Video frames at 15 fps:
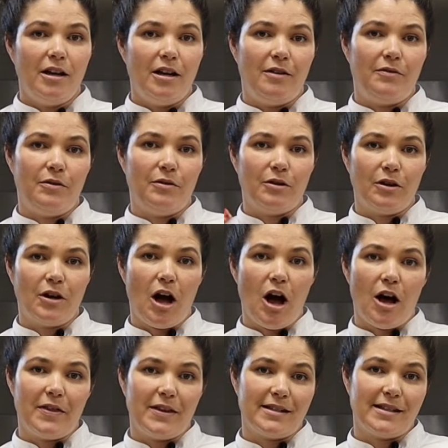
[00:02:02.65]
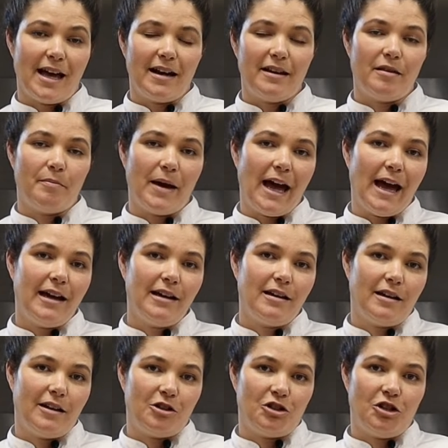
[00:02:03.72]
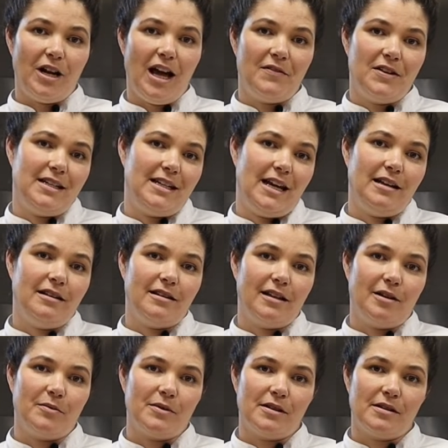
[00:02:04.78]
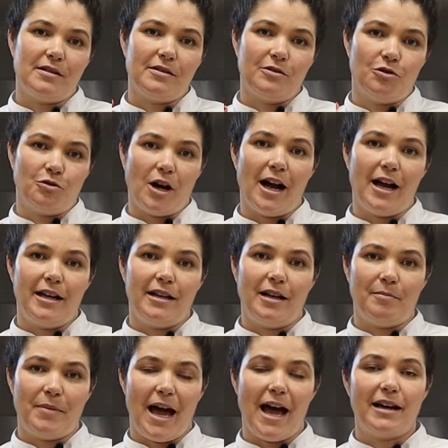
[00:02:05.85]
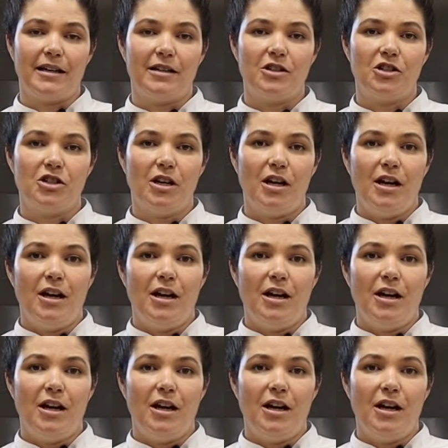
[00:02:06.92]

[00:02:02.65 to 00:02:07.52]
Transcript: If you look on the side of the bag, it should have a date that it was dried and packaged.